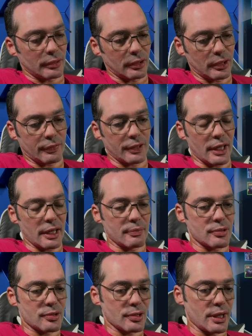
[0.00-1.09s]
A lot of
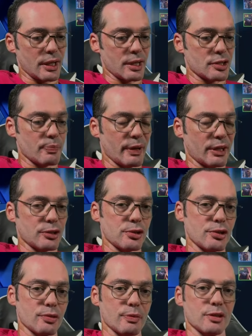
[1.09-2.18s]
times it's better to
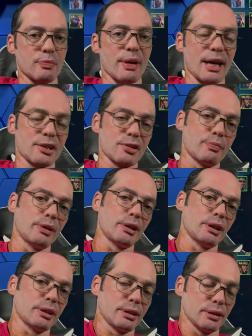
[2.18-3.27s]
use mismatched,
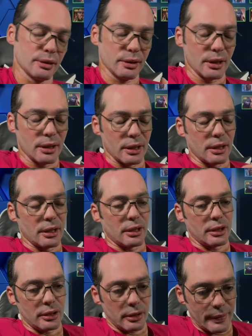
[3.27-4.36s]
but
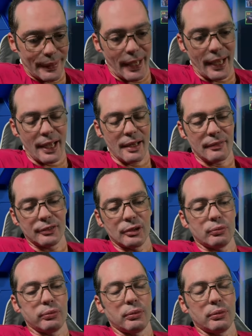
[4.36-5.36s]
have the